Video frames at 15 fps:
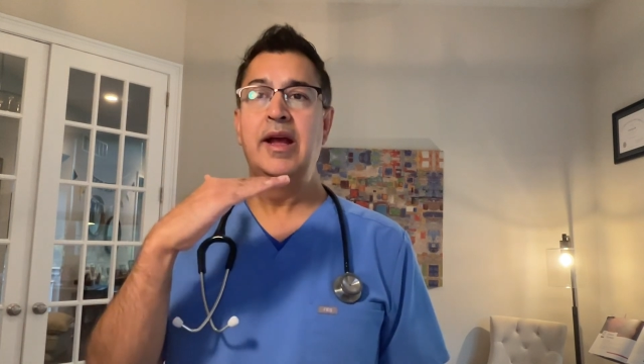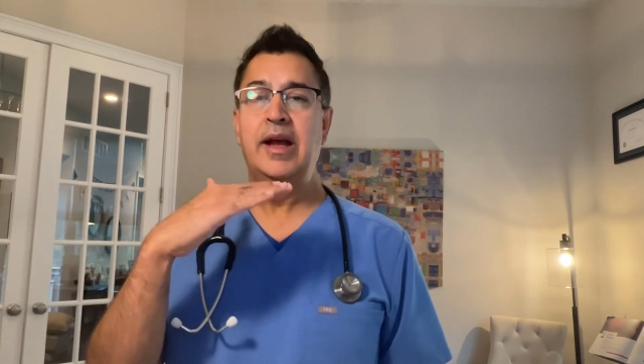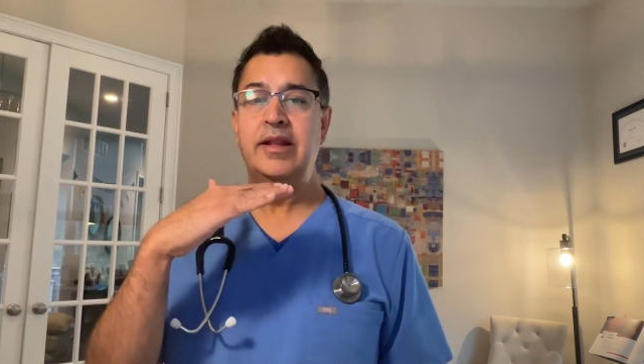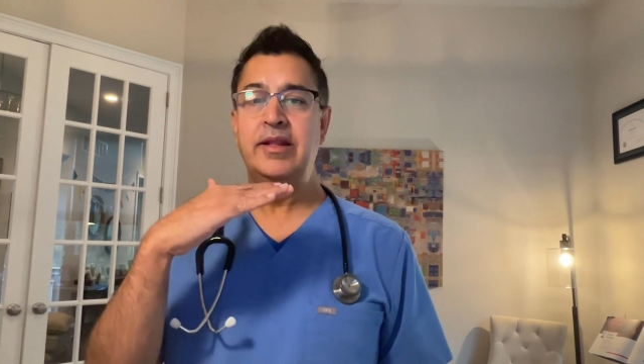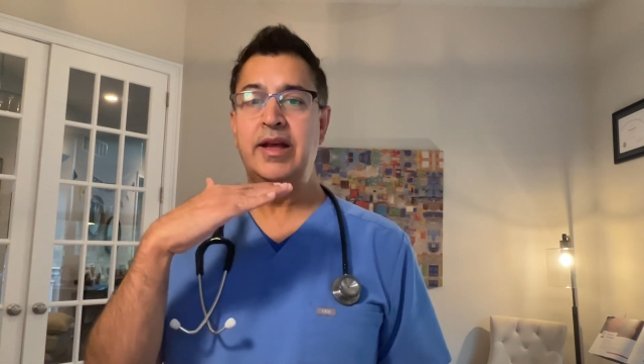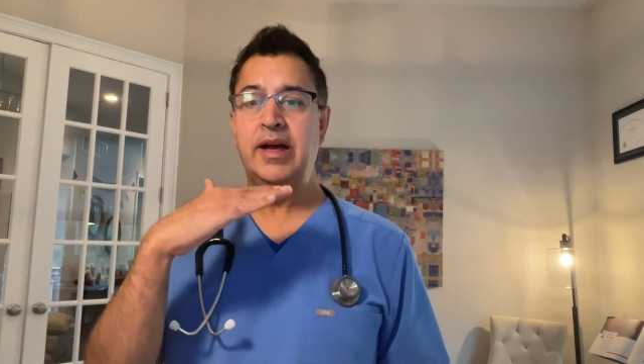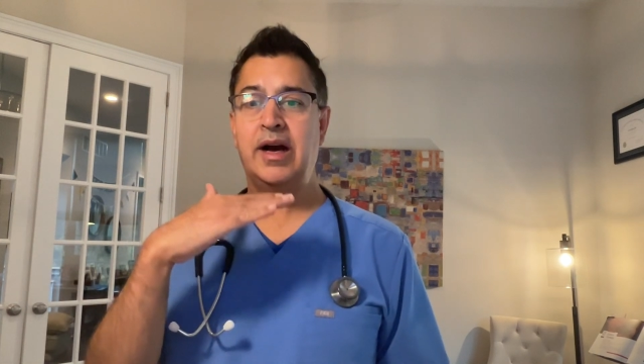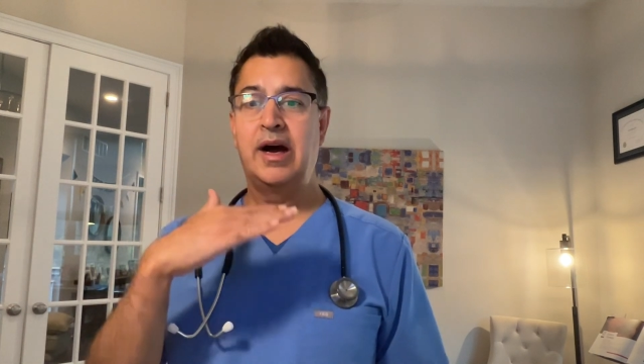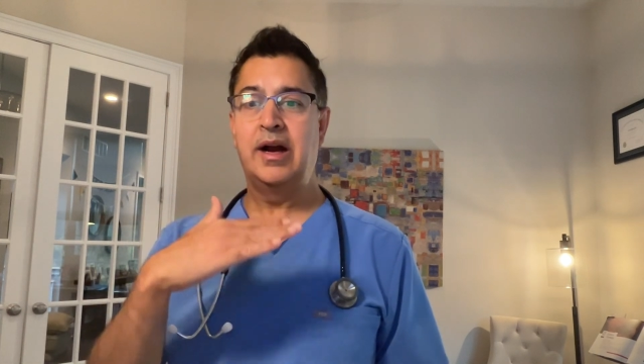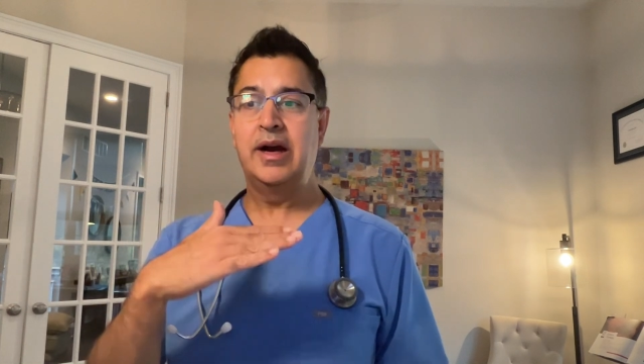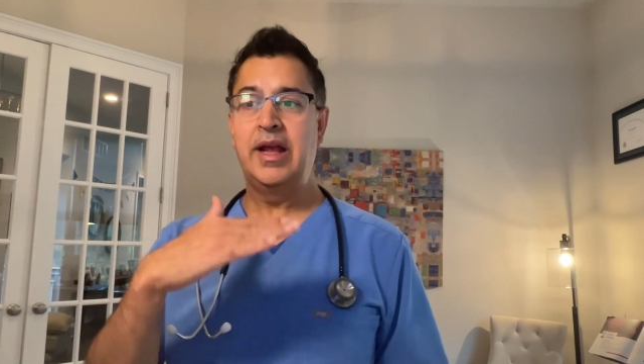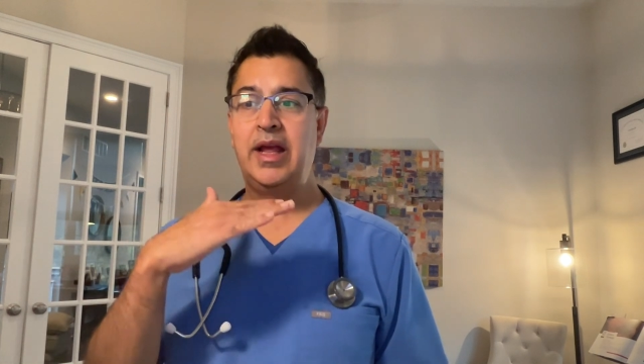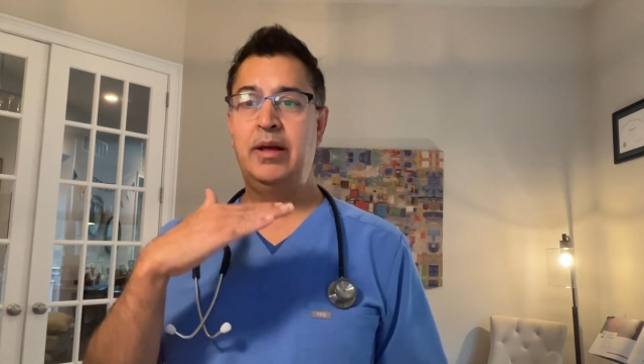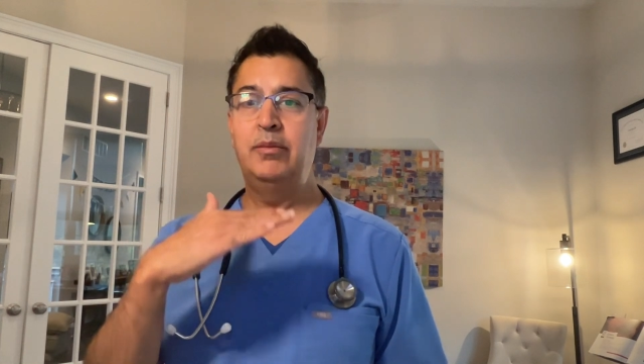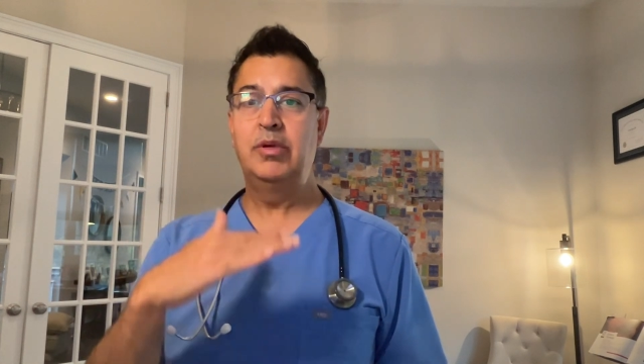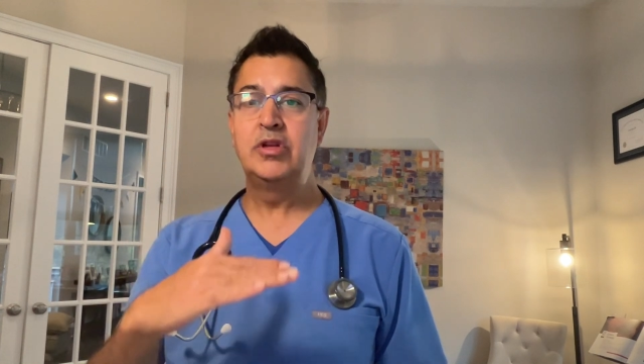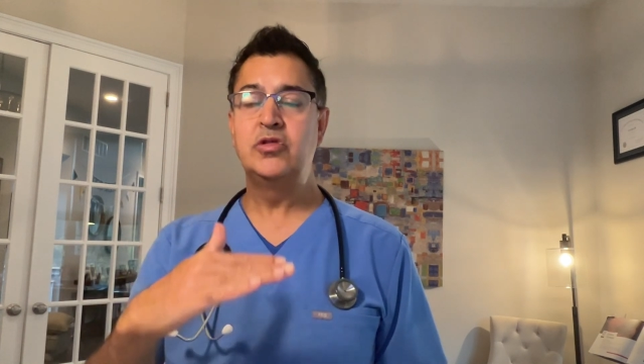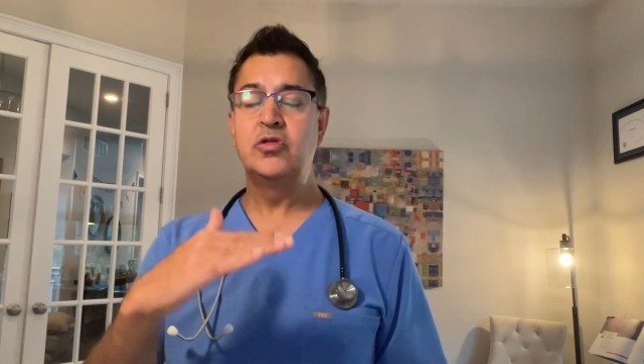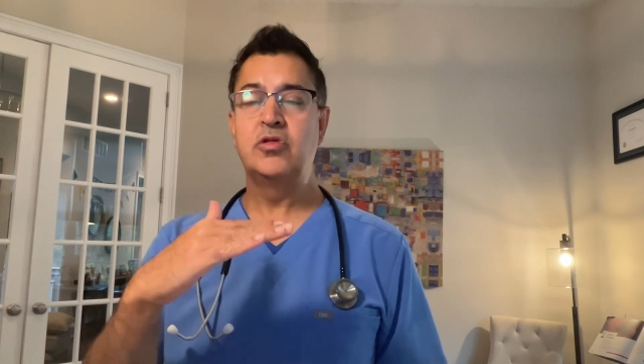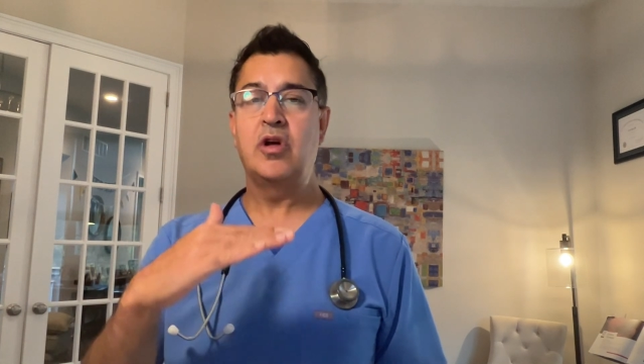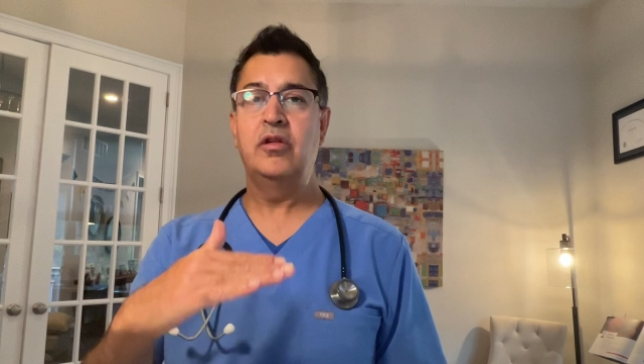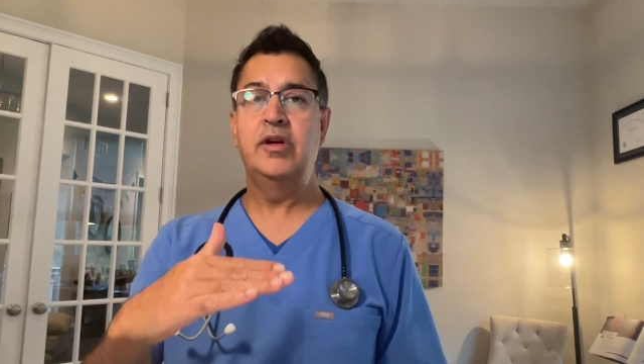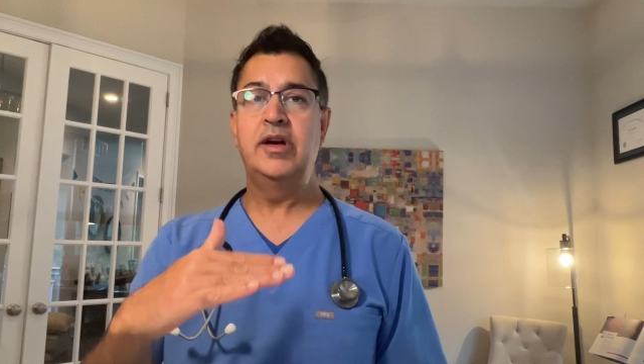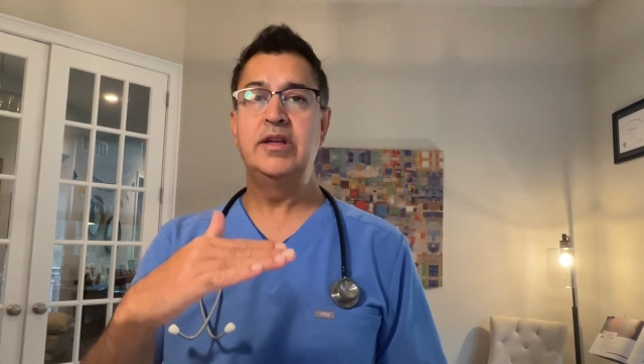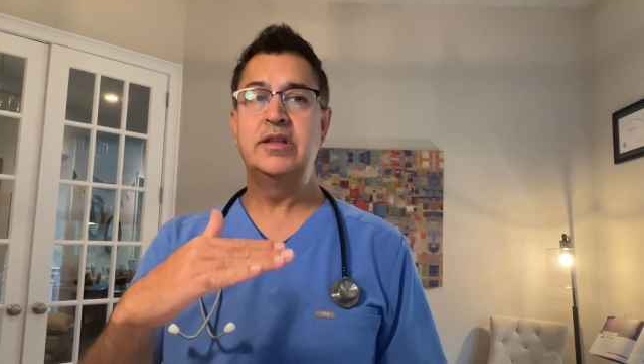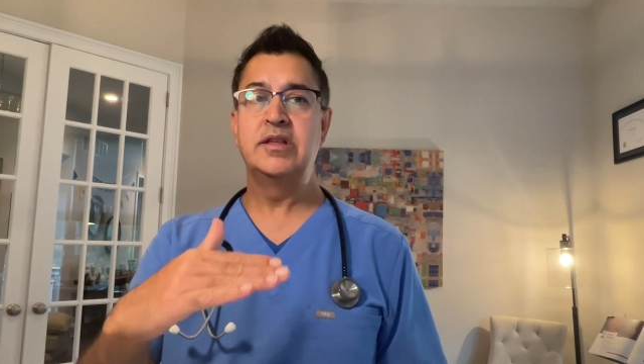they are able to tolerate the